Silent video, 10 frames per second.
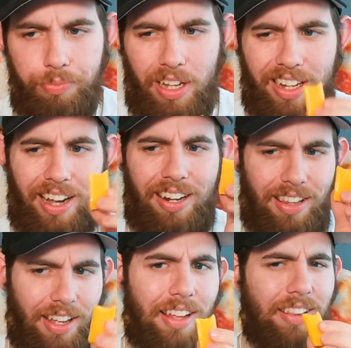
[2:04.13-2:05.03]

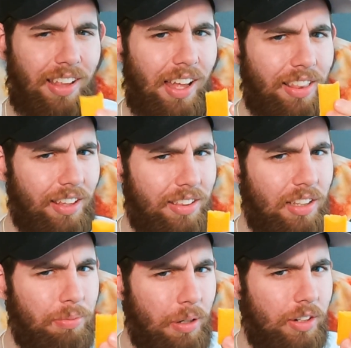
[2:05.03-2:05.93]
I think I like
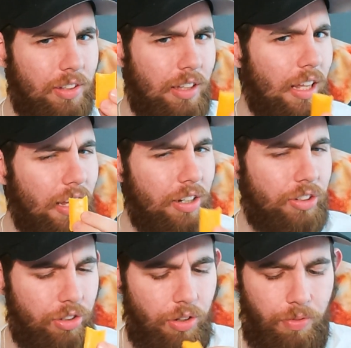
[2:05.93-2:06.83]
this better than the
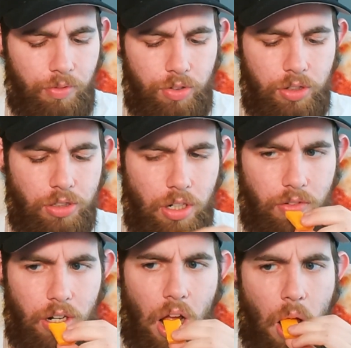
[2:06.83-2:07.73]
aged version of
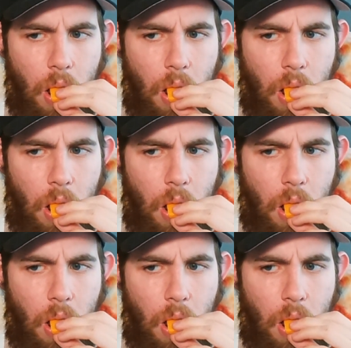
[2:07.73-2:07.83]
it.